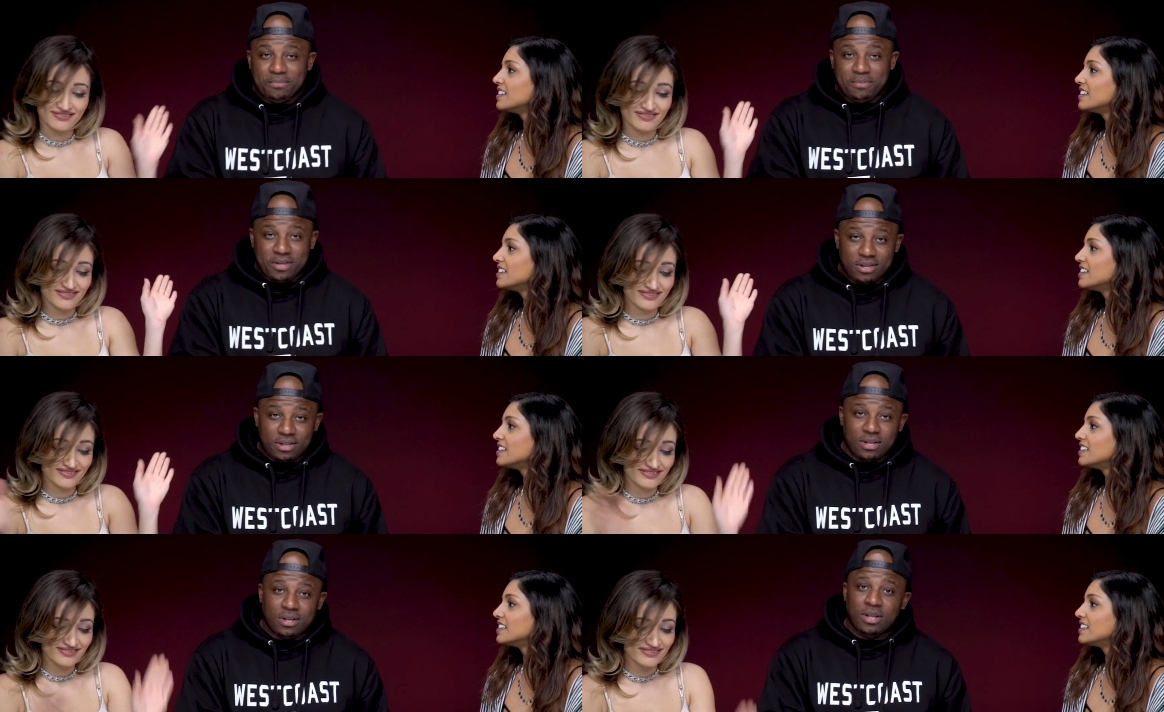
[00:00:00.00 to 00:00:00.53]

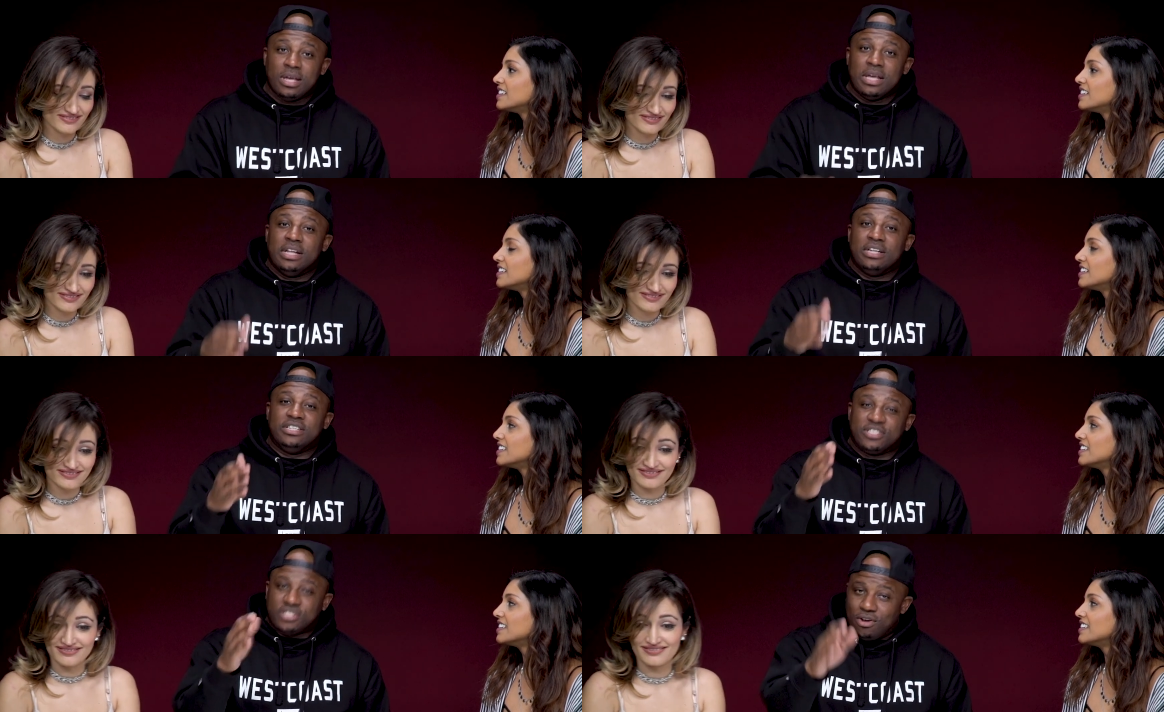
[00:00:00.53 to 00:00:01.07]
Speaker 1: opinion.
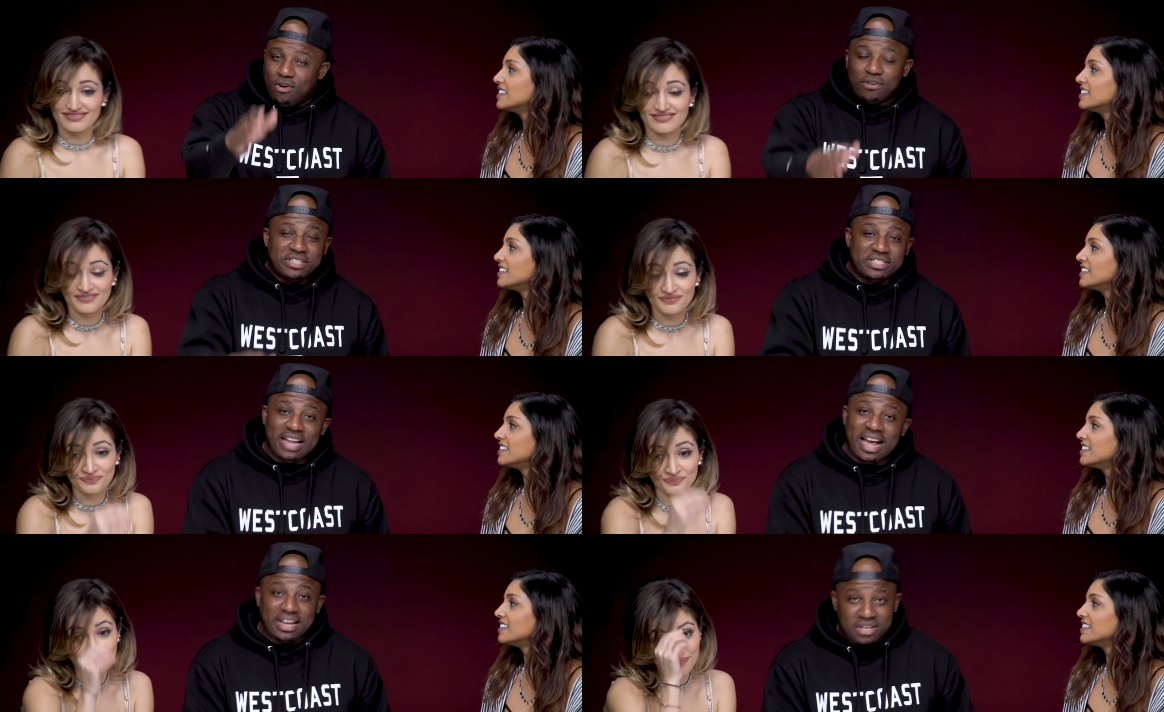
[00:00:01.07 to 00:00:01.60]
The song is
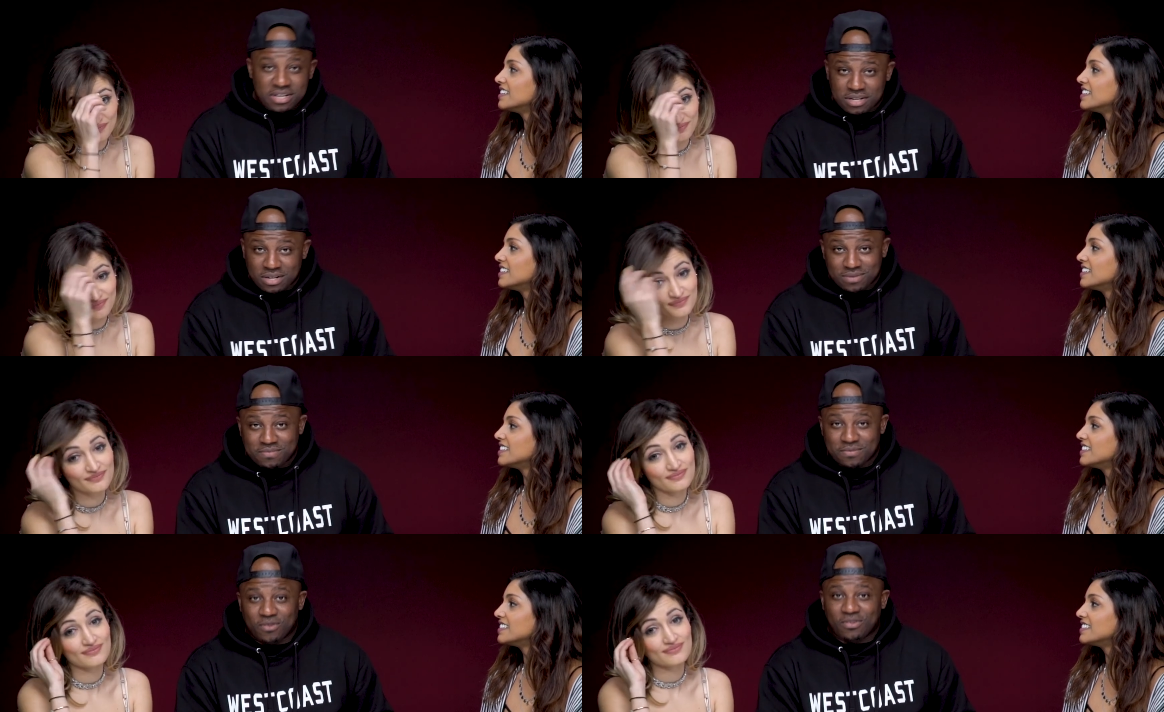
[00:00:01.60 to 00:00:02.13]
not good.
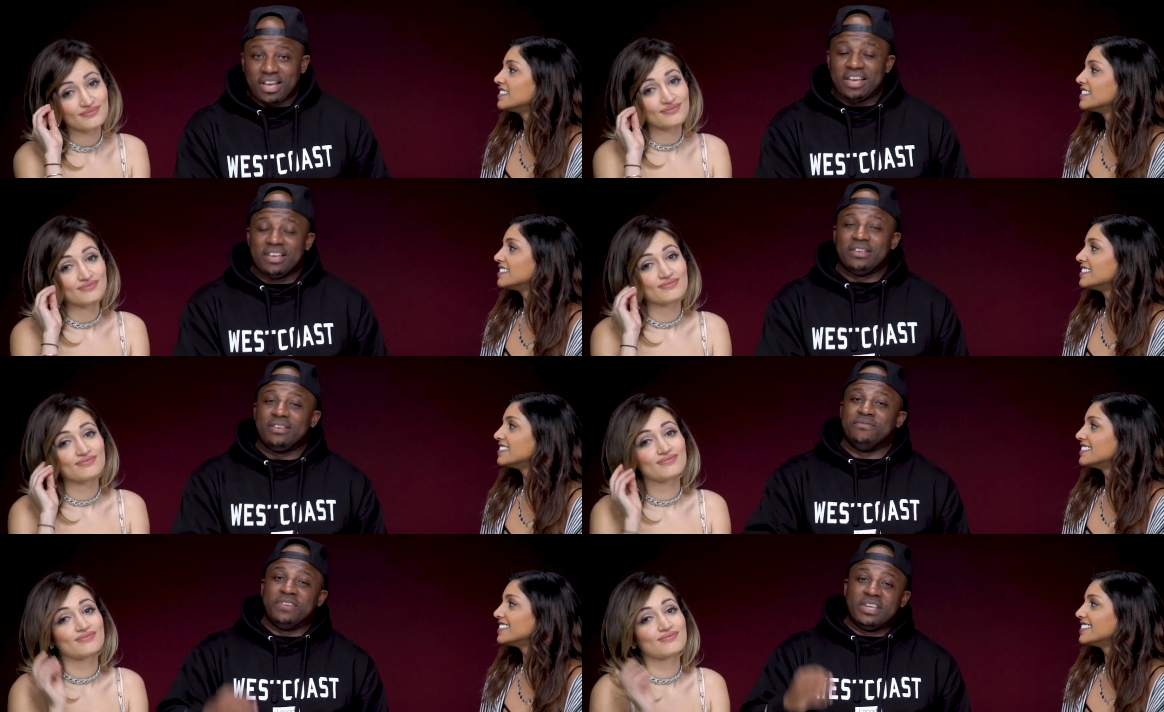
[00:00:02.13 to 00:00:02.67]

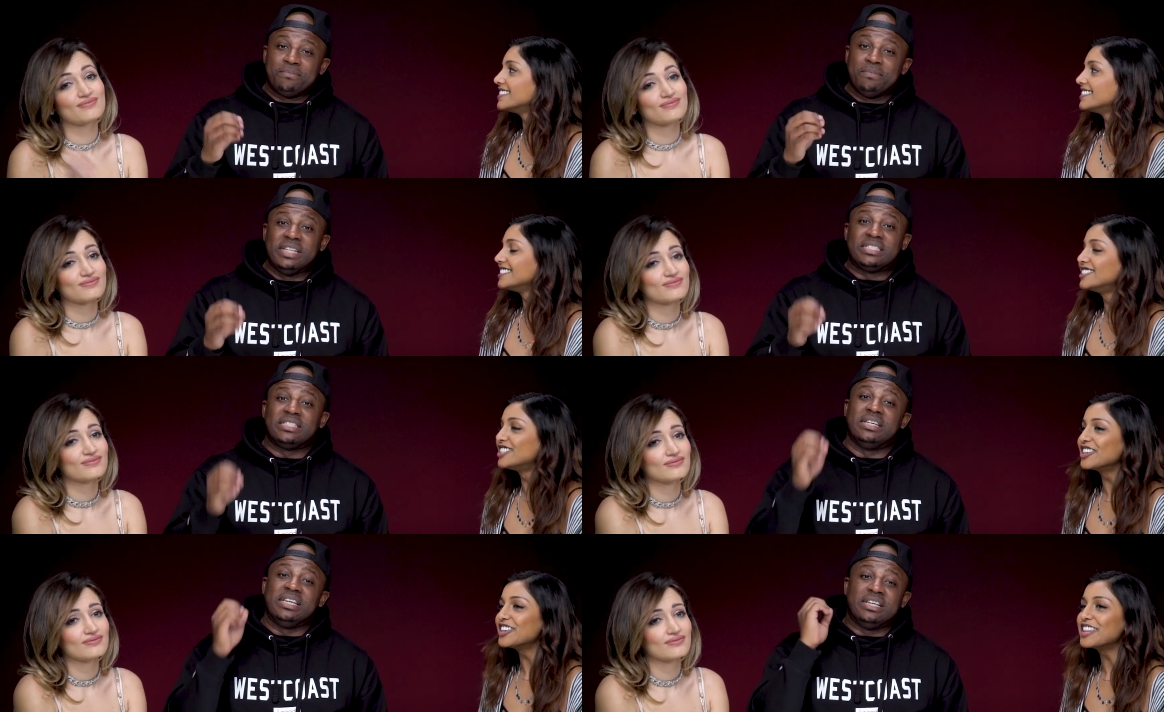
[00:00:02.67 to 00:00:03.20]
Okay, Vic
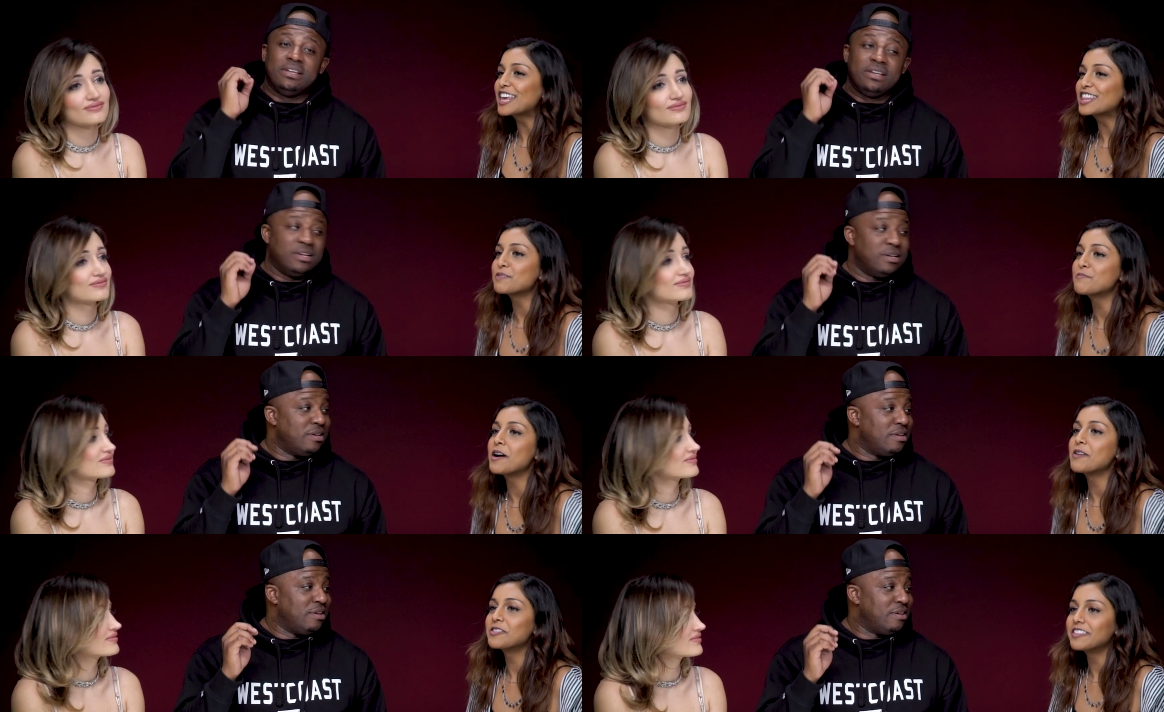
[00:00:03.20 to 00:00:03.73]
Mensa. Don't you
Speaker 2: like the
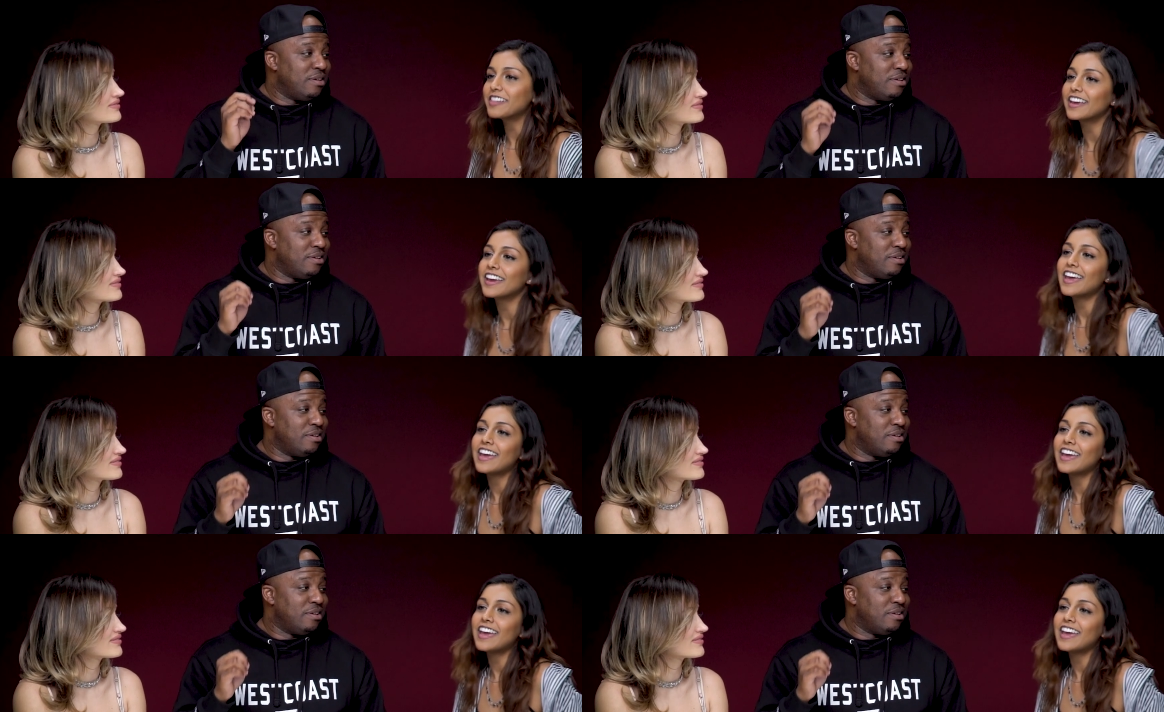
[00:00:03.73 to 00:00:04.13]
part where they're like,